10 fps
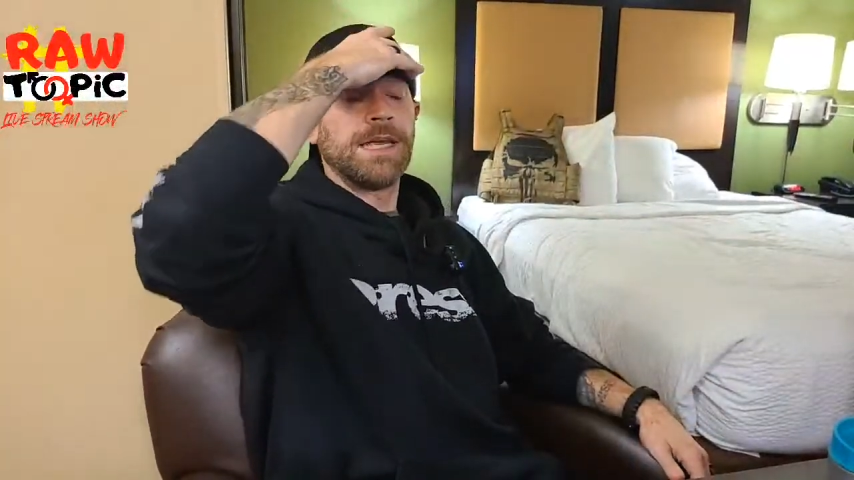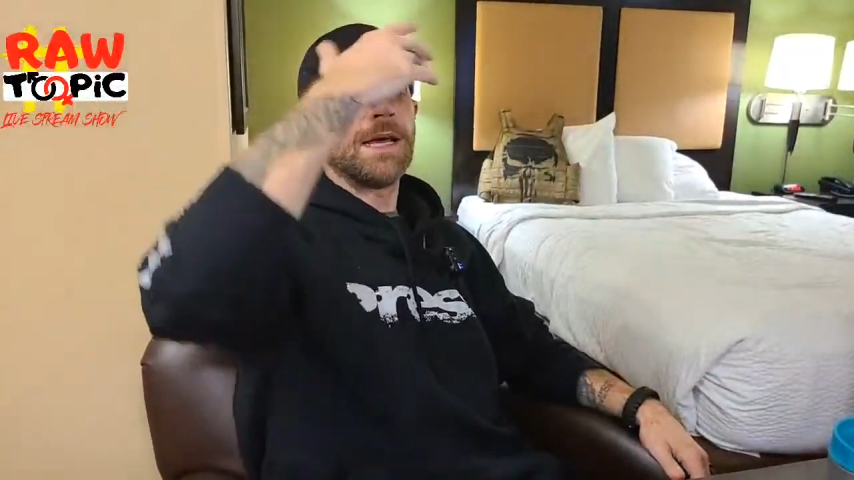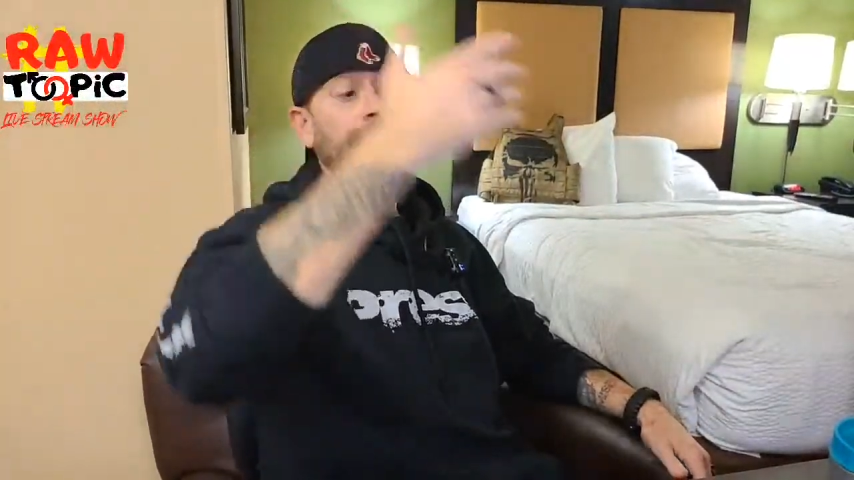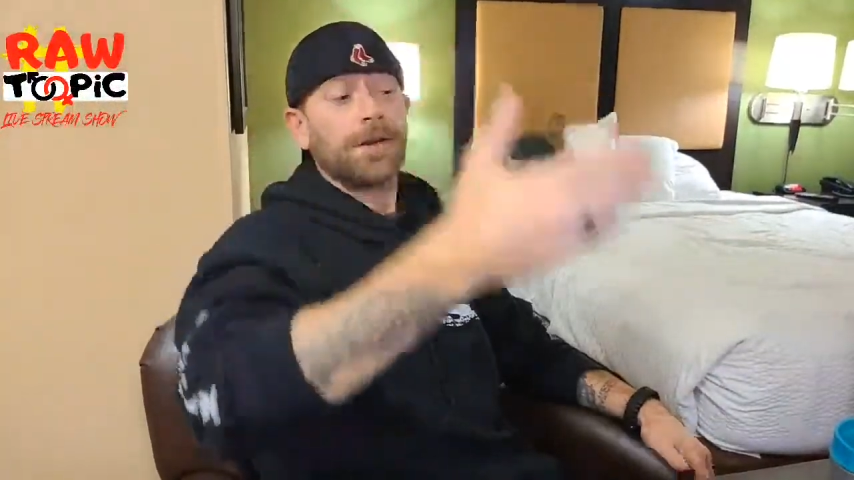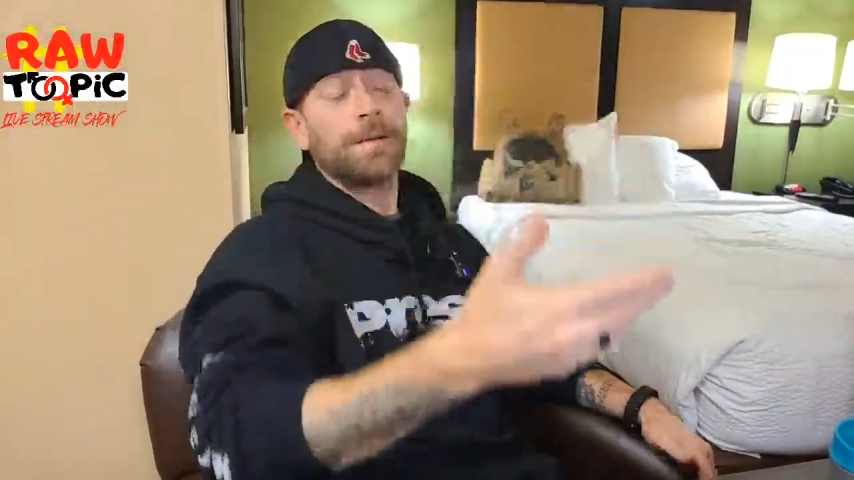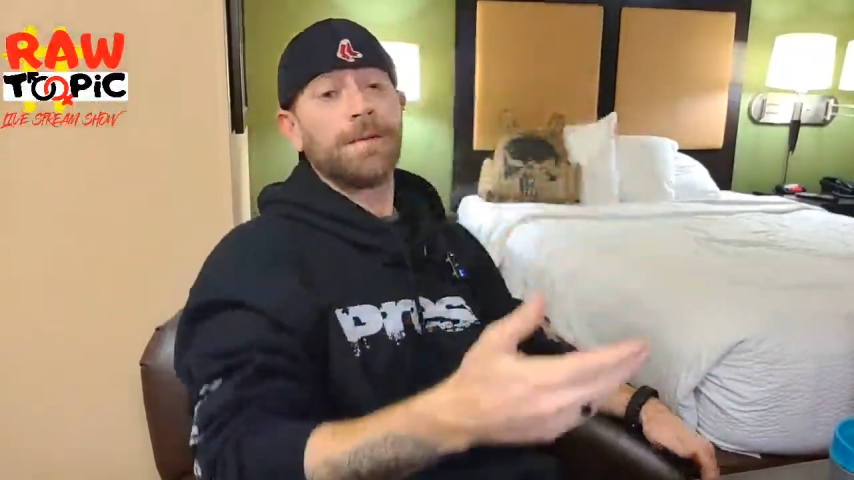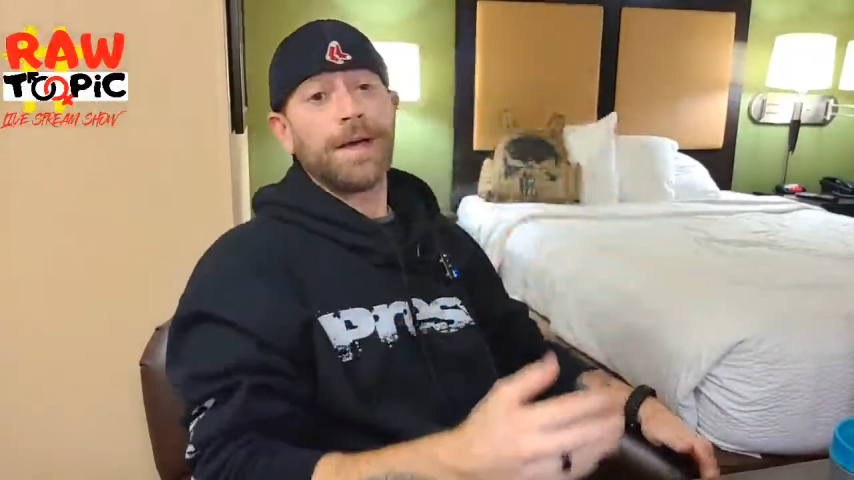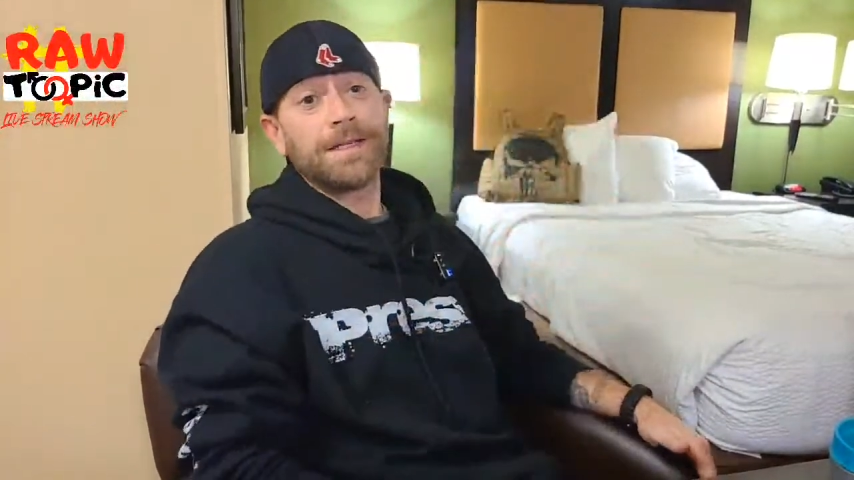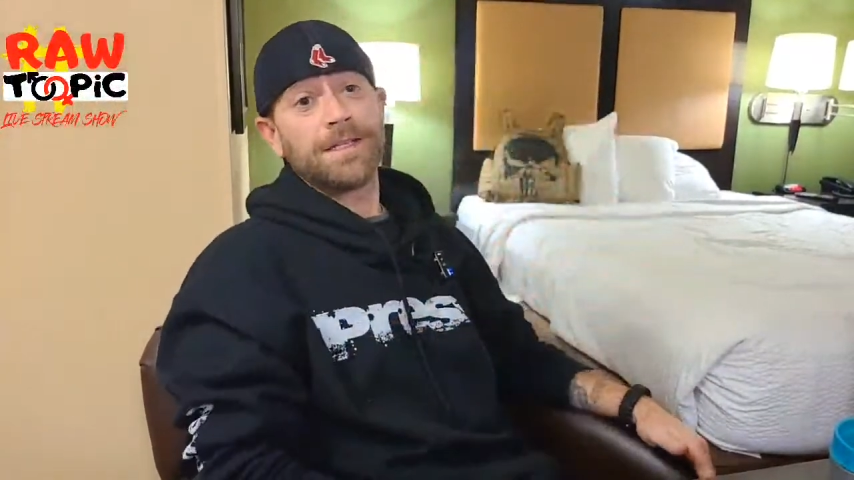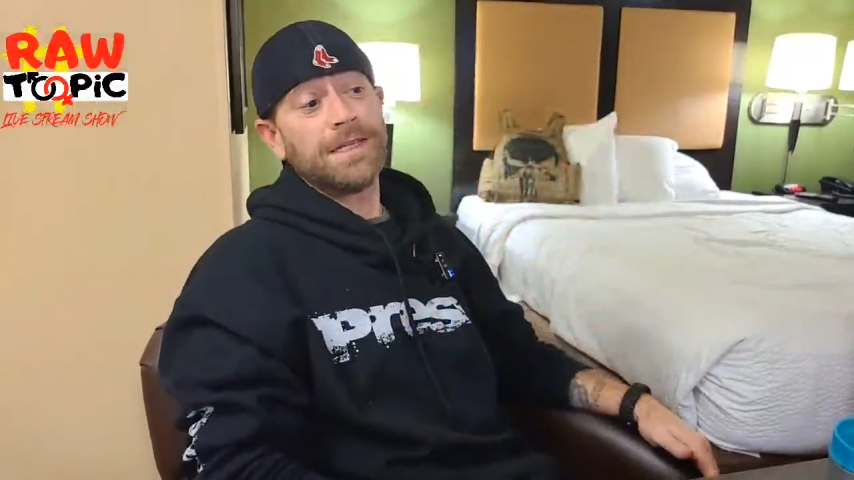Yeah, they're coming
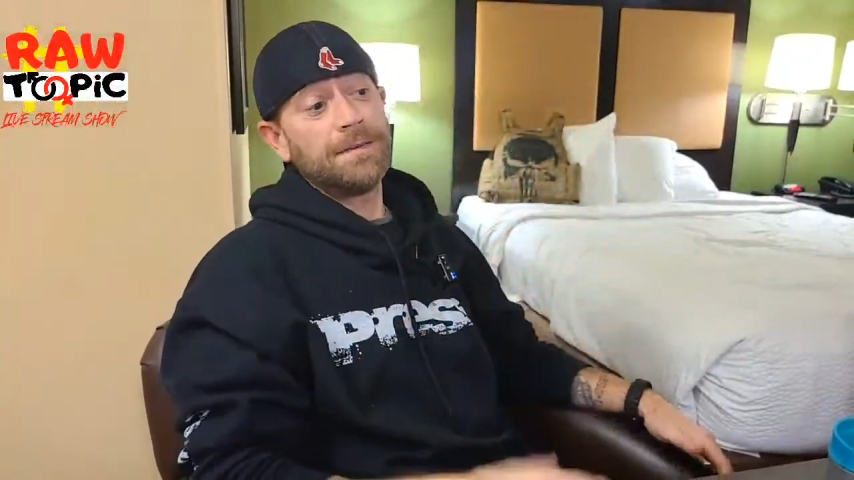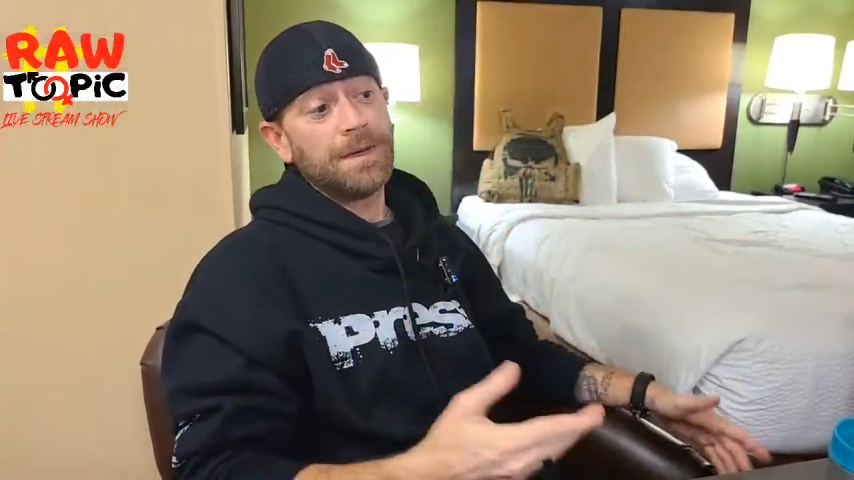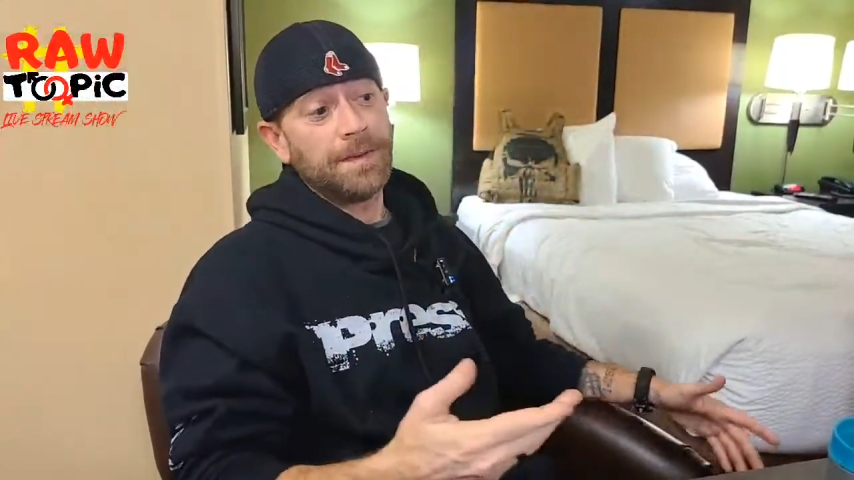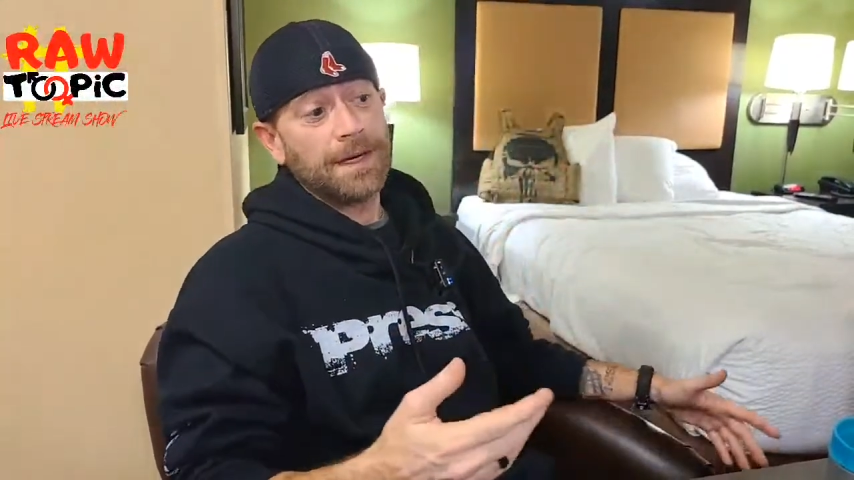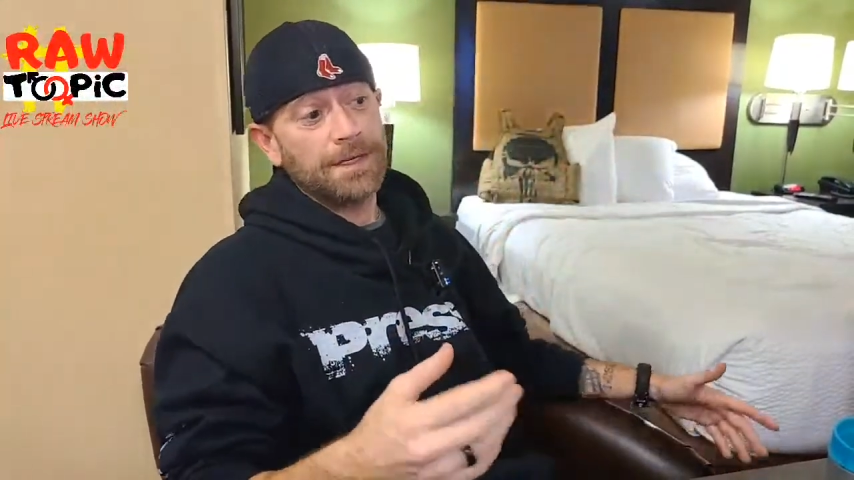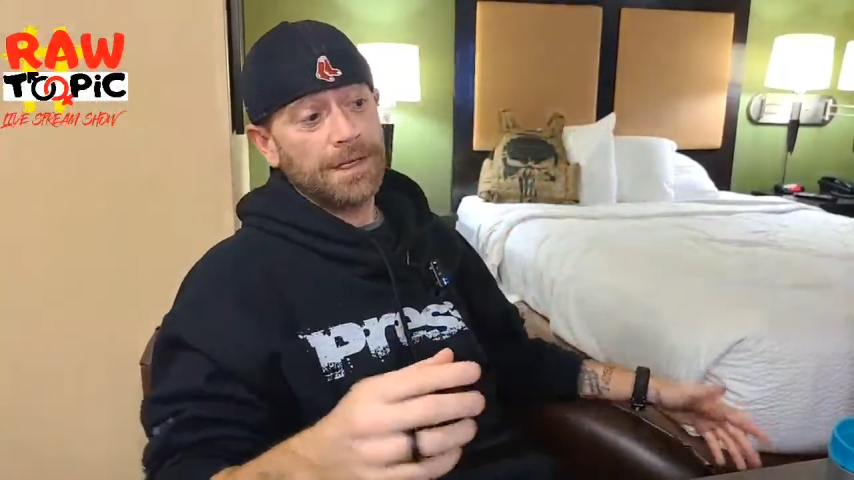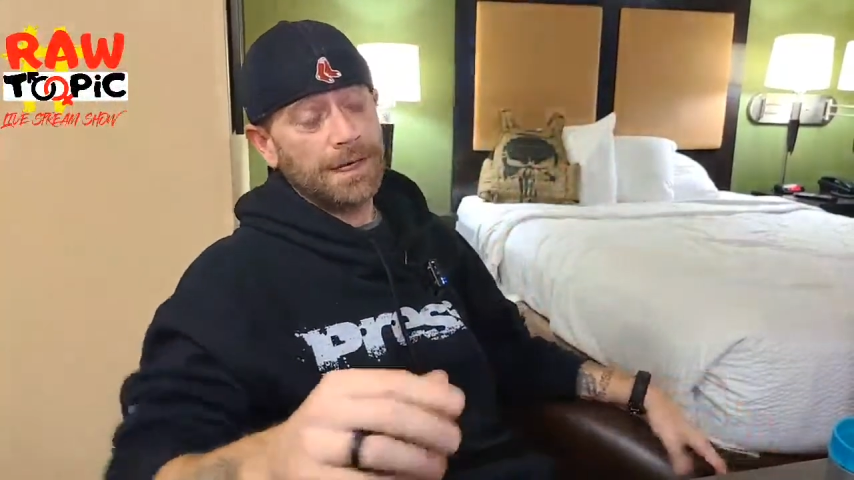back to see me because